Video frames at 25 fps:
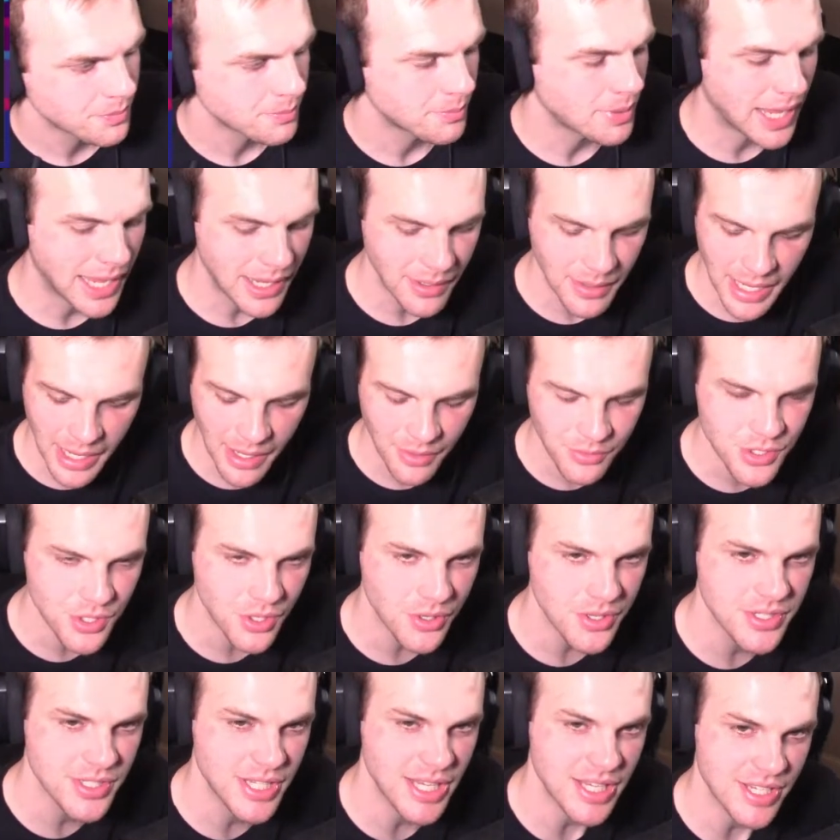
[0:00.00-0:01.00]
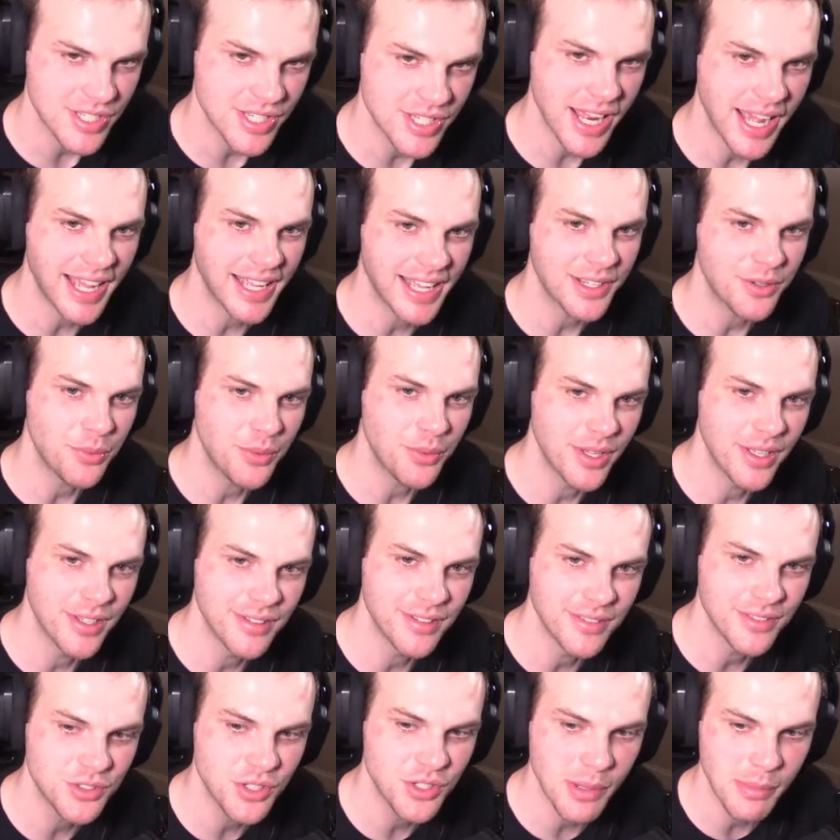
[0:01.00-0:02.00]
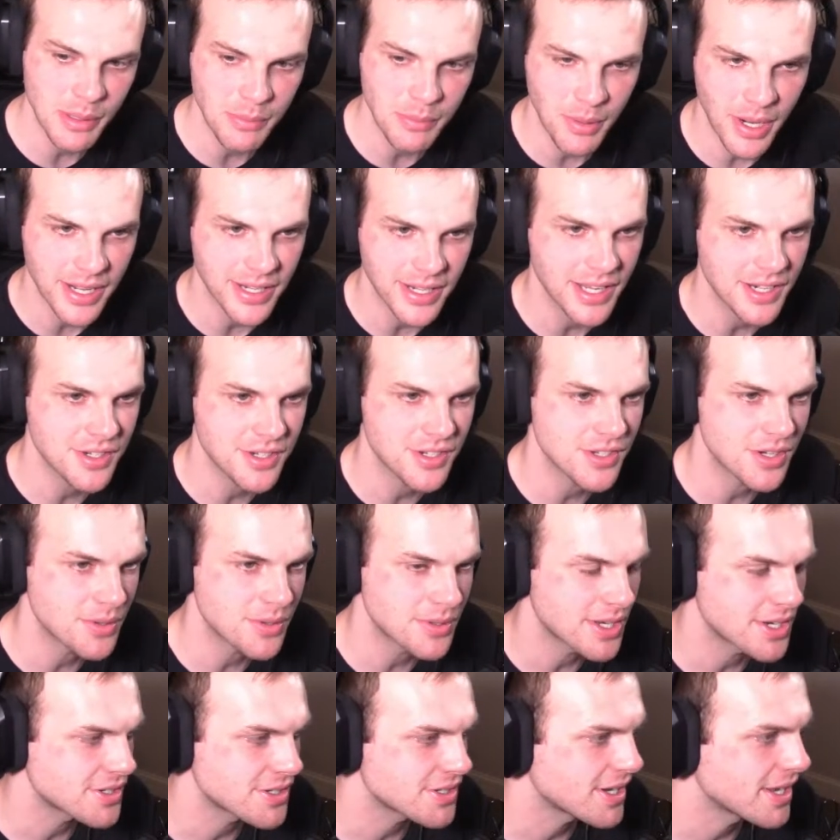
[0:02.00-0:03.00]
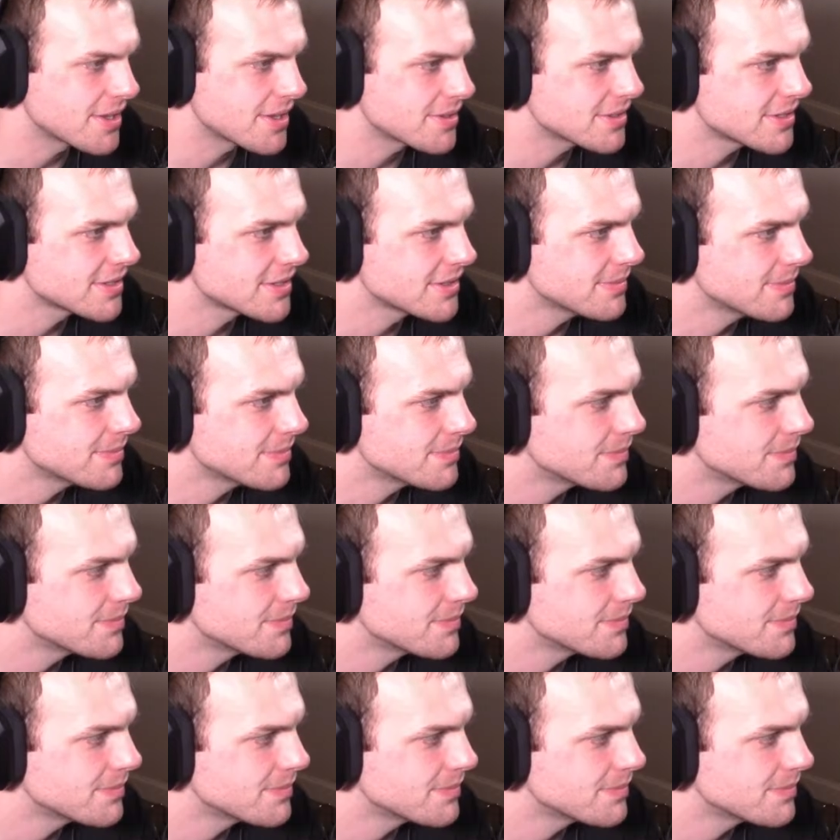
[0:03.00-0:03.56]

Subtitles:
But how strong is that stack when Trey McBride catches no touchdowns?